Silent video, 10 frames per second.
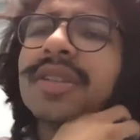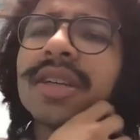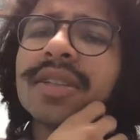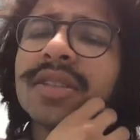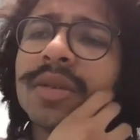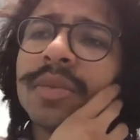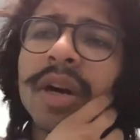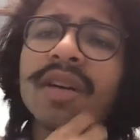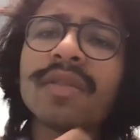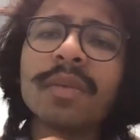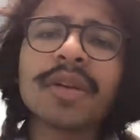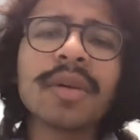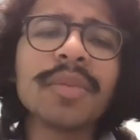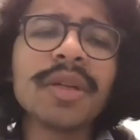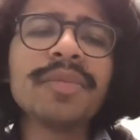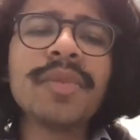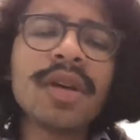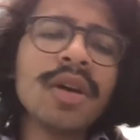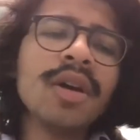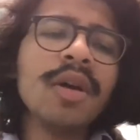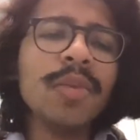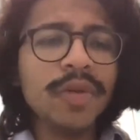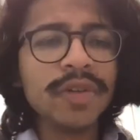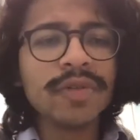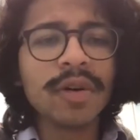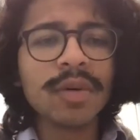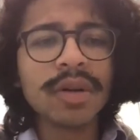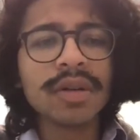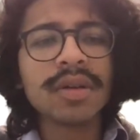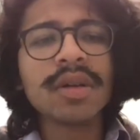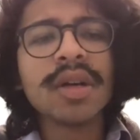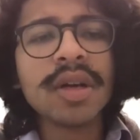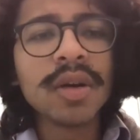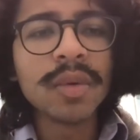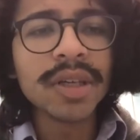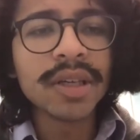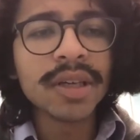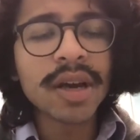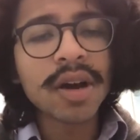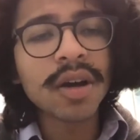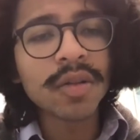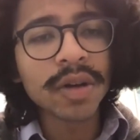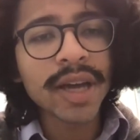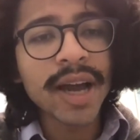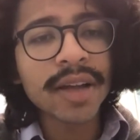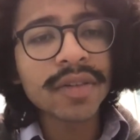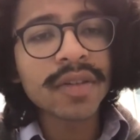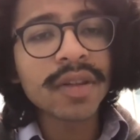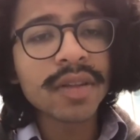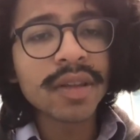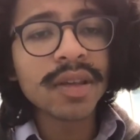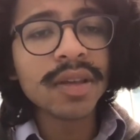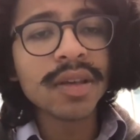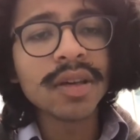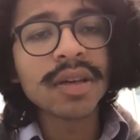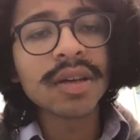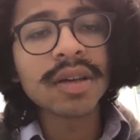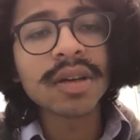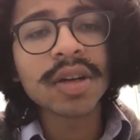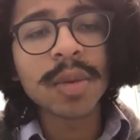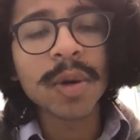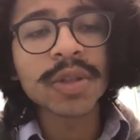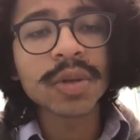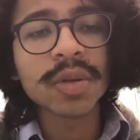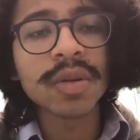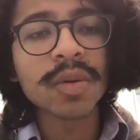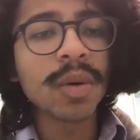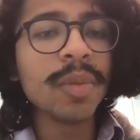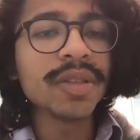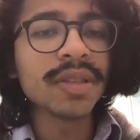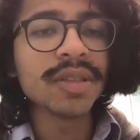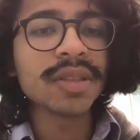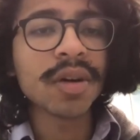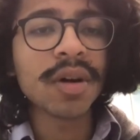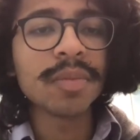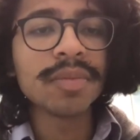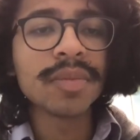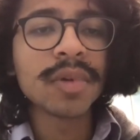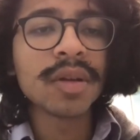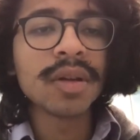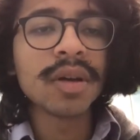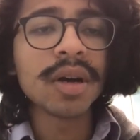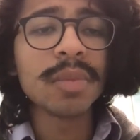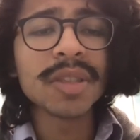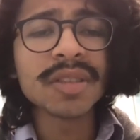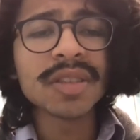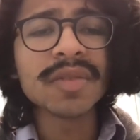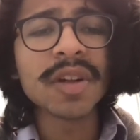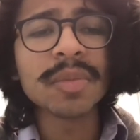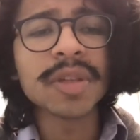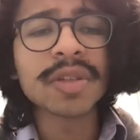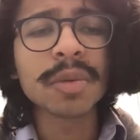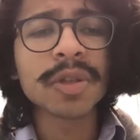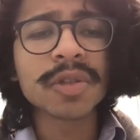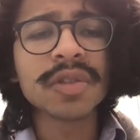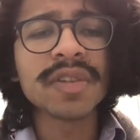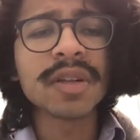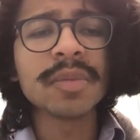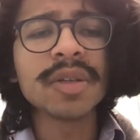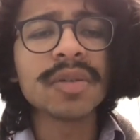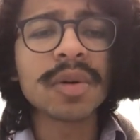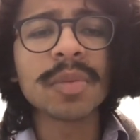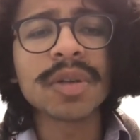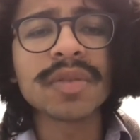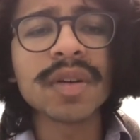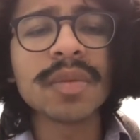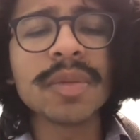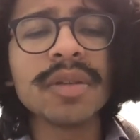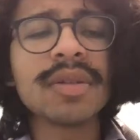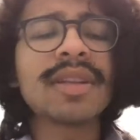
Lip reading: I guess, to a biopharma company. Moving forward, we look at the commercial or business arm. Business development, commercial development, corporate development.